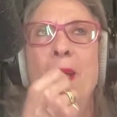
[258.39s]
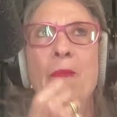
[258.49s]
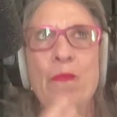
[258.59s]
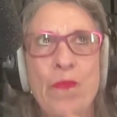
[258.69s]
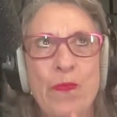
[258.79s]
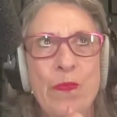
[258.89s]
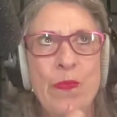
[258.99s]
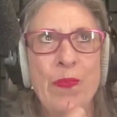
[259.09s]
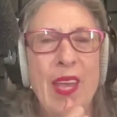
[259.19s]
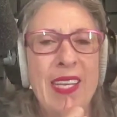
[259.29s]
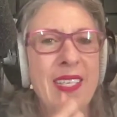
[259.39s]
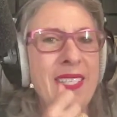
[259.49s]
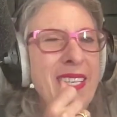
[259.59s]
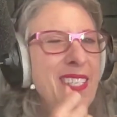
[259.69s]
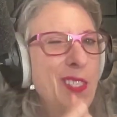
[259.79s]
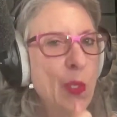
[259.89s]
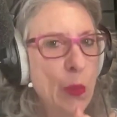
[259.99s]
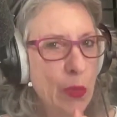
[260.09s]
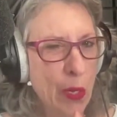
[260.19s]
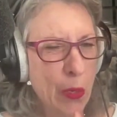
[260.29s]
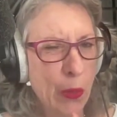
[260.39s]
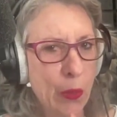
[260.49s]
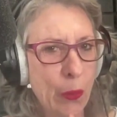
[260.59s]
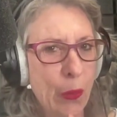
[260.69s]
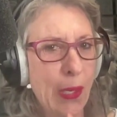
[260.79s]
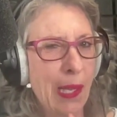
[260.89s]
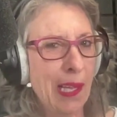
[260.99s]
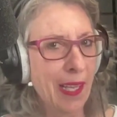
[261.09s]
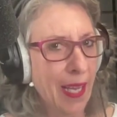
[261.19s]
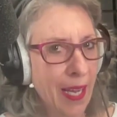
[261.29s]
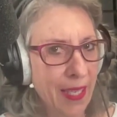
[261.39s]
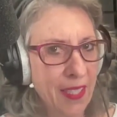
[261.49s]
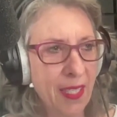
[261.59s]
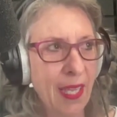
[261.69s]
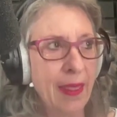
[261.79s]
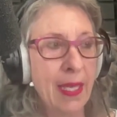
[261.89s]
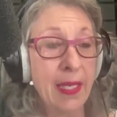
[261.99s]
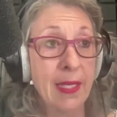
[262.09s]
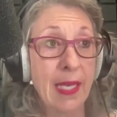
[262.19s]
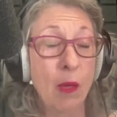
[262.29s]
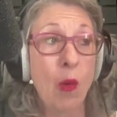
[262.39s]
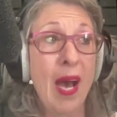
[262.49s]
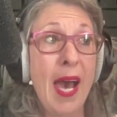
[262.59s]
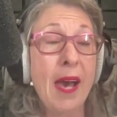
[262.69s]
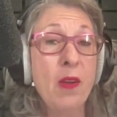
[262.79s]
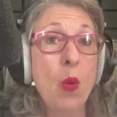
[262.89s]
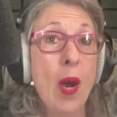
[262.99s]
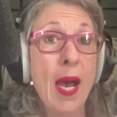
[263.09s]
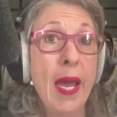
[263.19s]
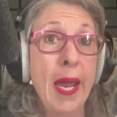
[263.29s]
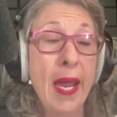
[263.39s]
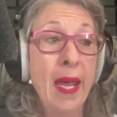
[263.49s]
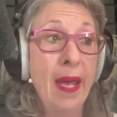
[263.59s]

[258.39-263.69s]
hmm, I guess I do know a lot. And then it's like, well, how do I...